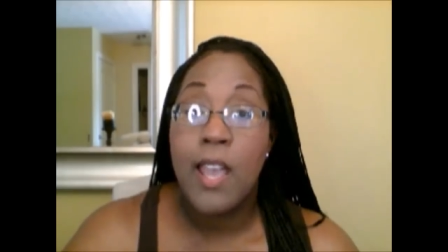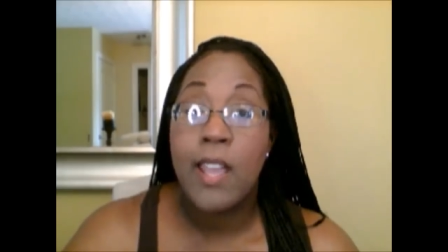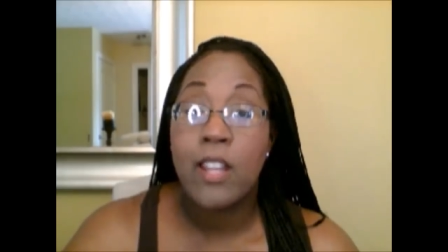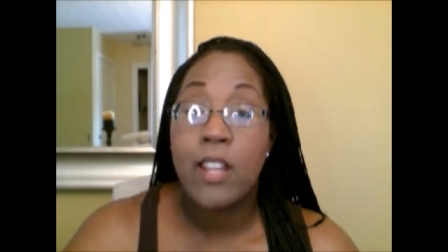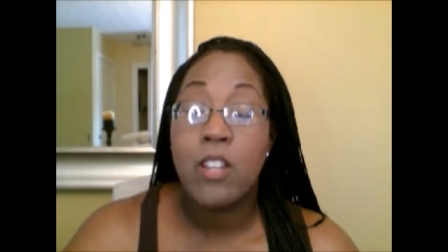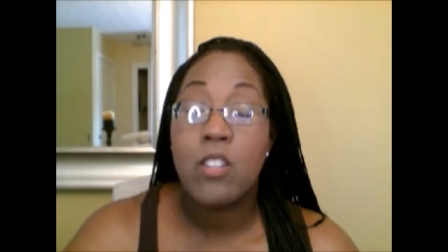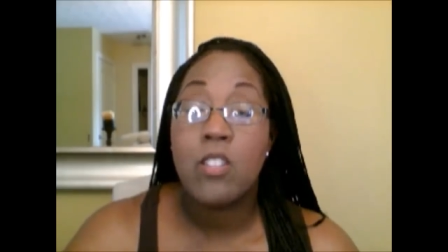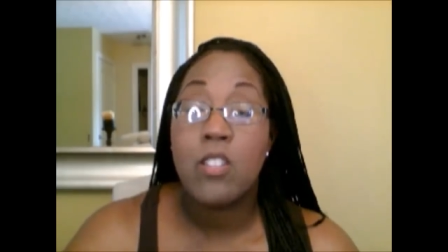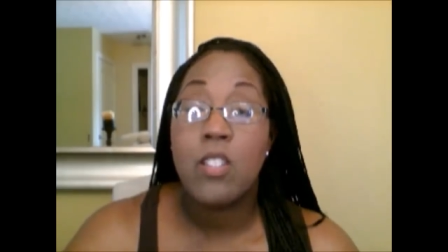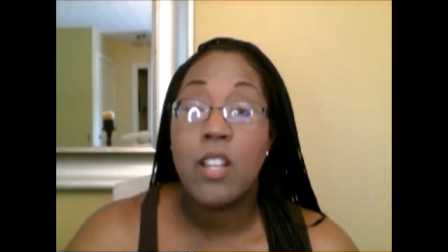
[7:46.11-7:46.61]

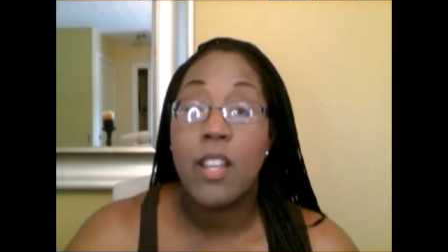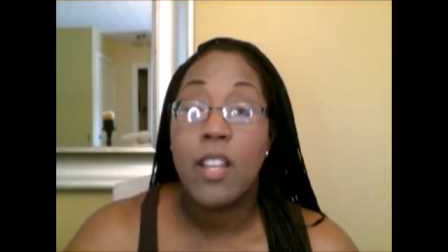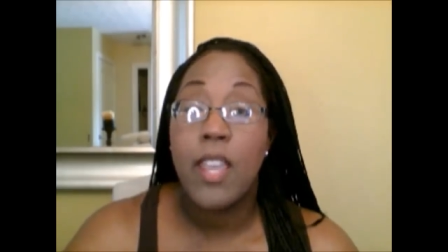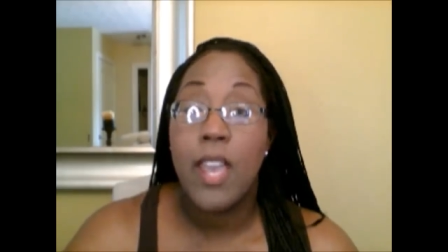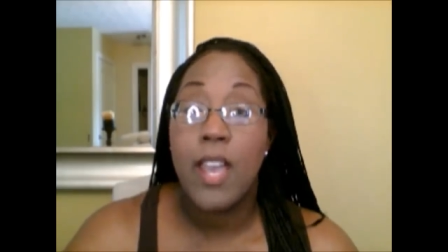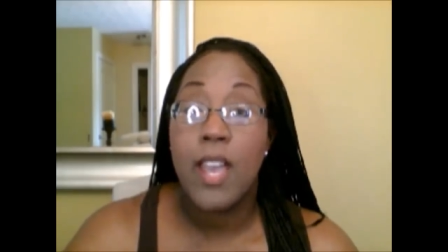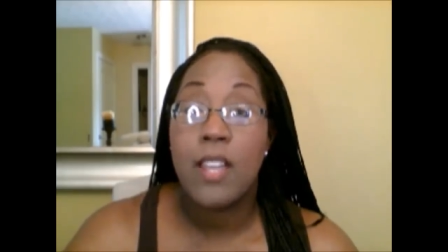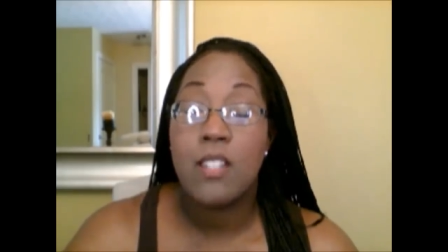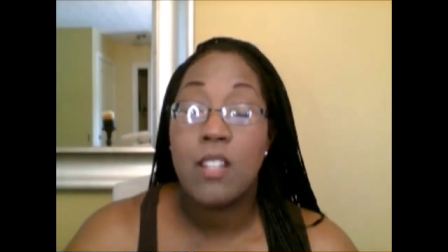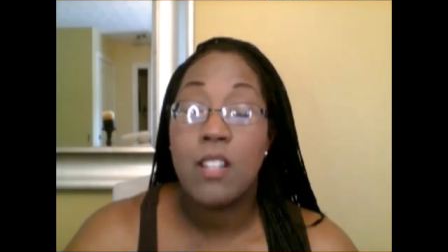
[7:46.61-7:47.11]
extra
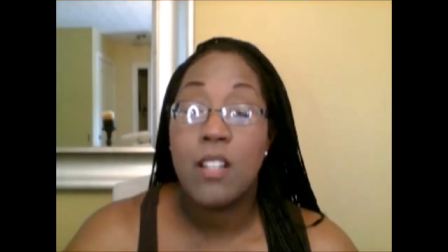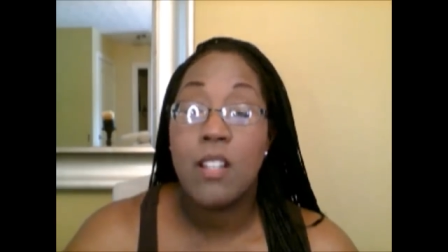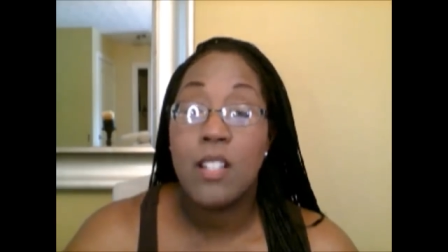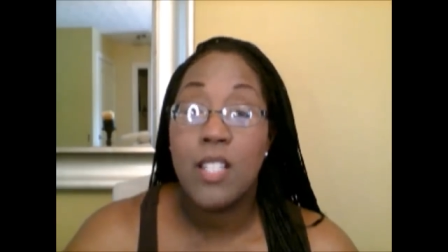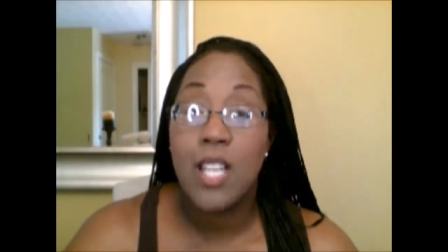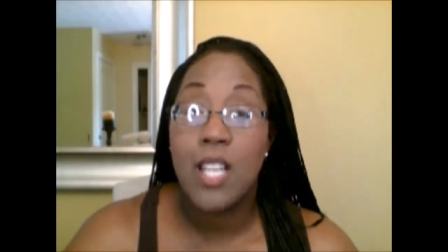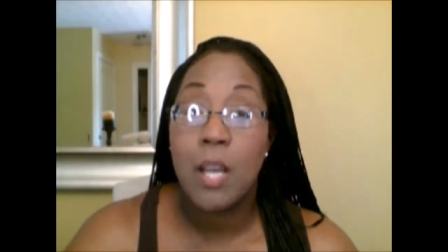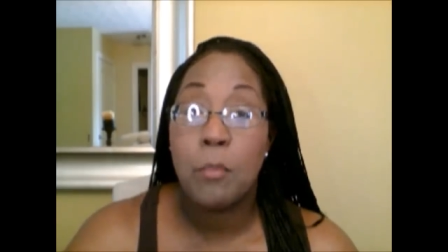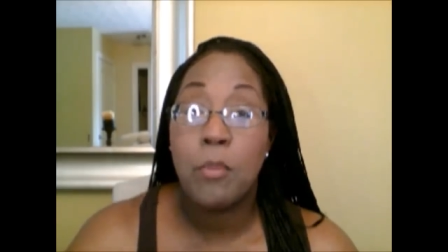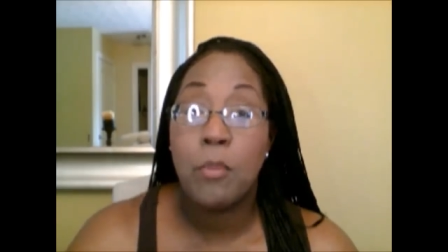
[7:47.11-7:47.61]
cash
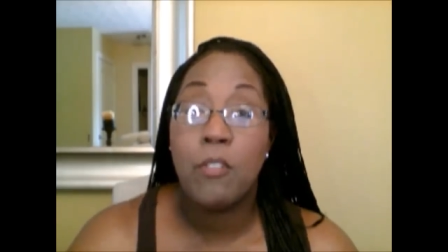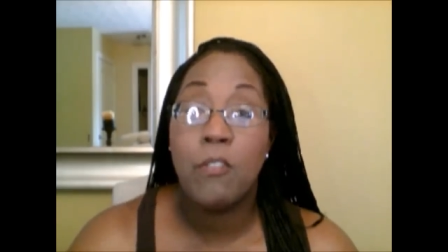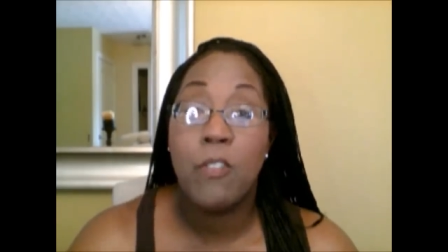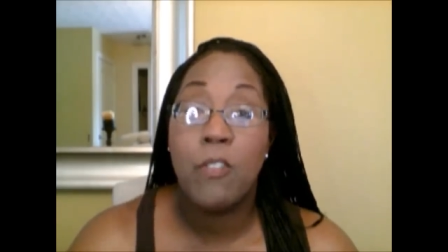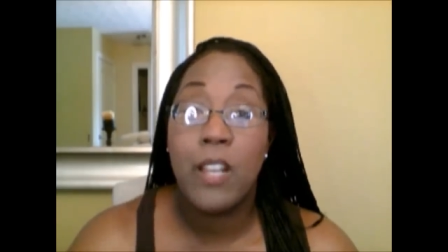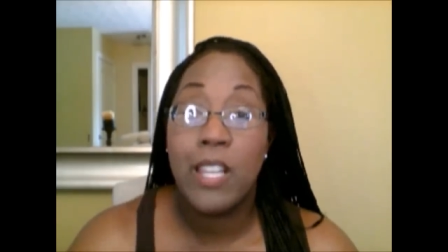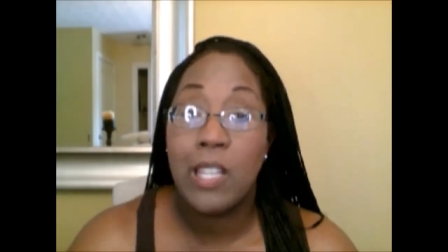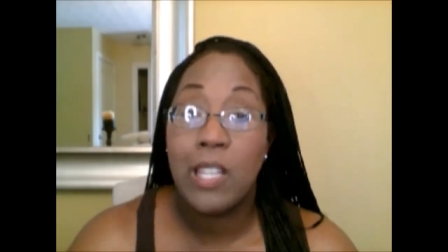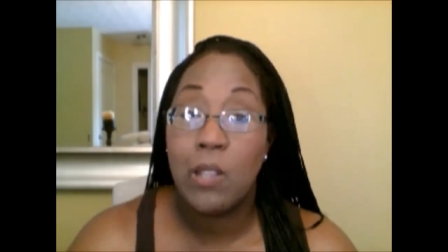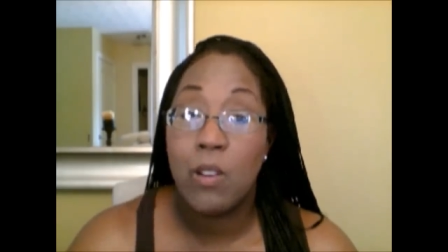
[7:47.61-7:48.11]
on top of
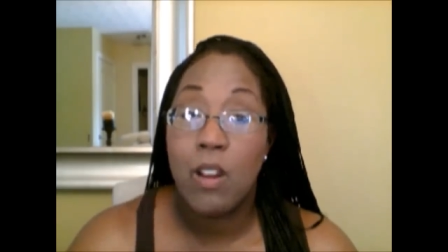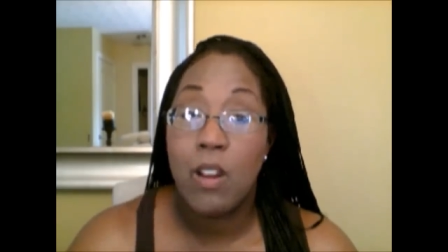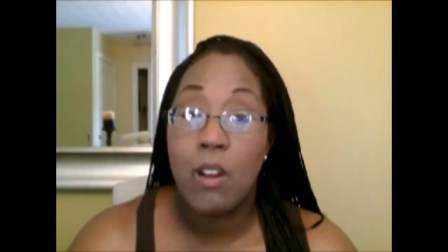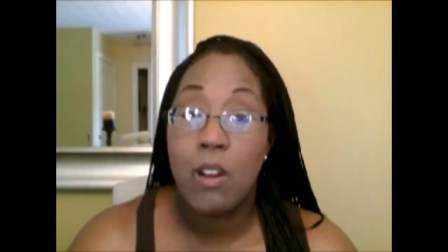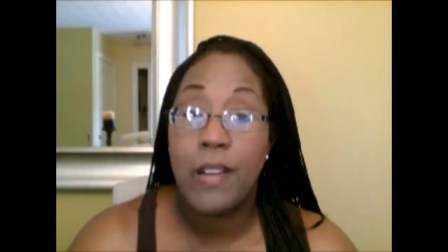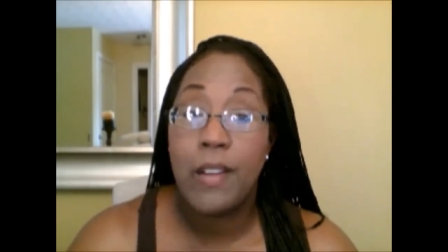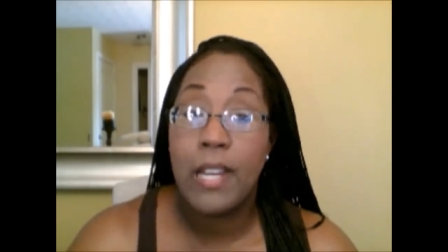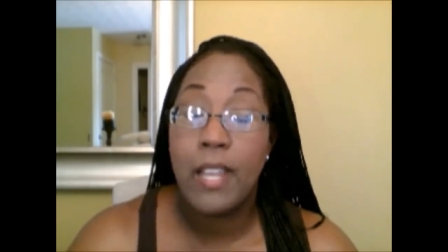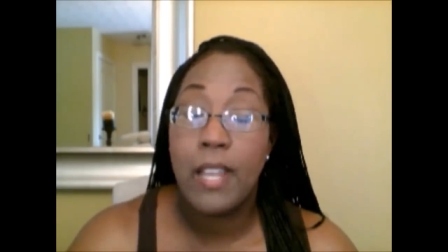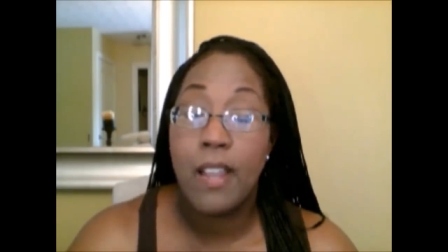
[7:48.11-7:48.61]
what you
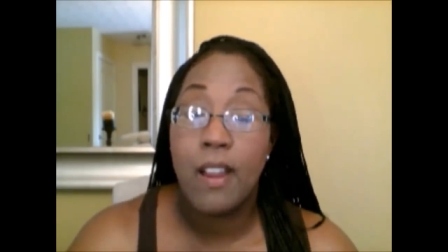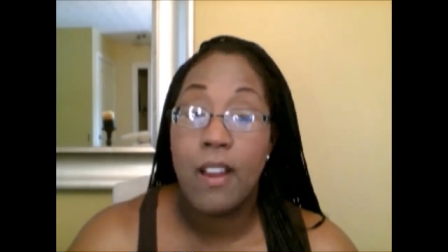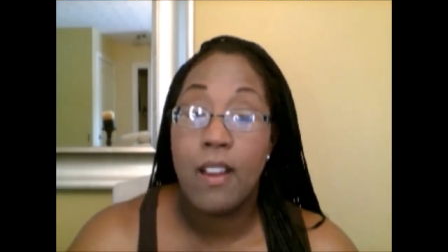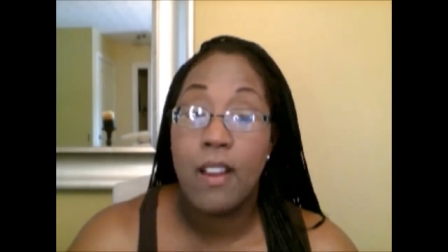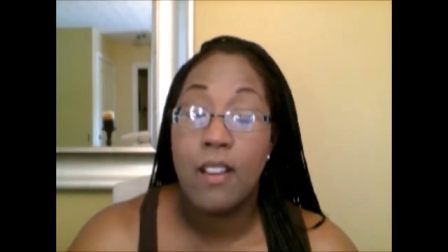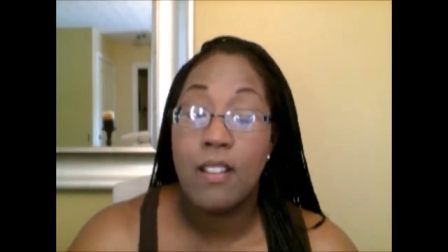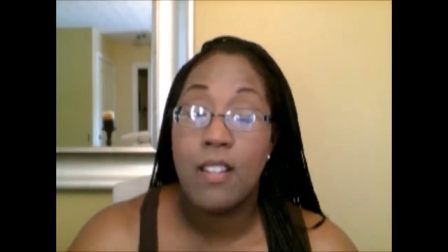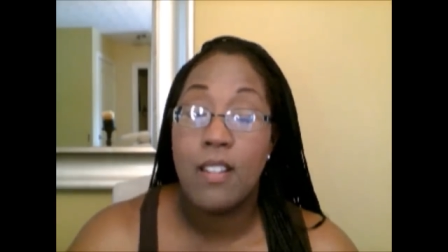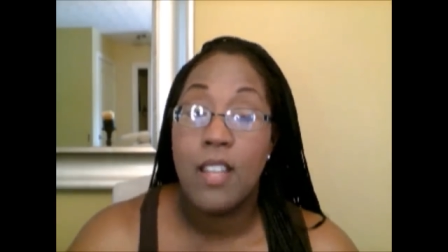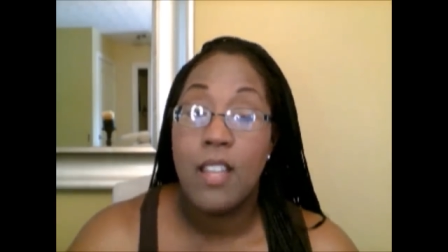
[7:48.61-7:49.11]
already
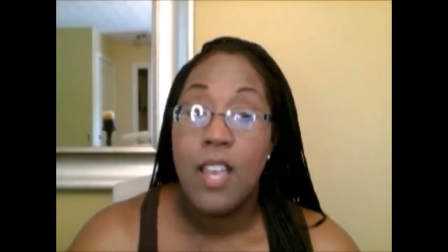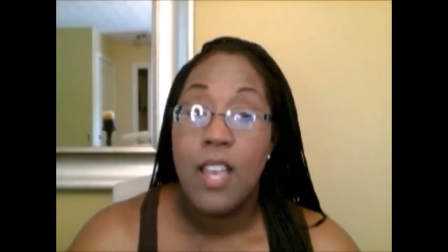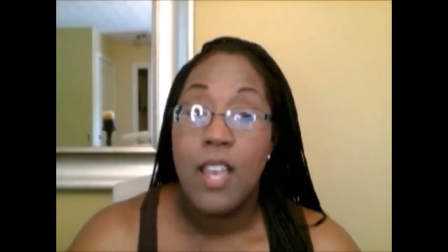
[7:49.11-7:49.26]
earn.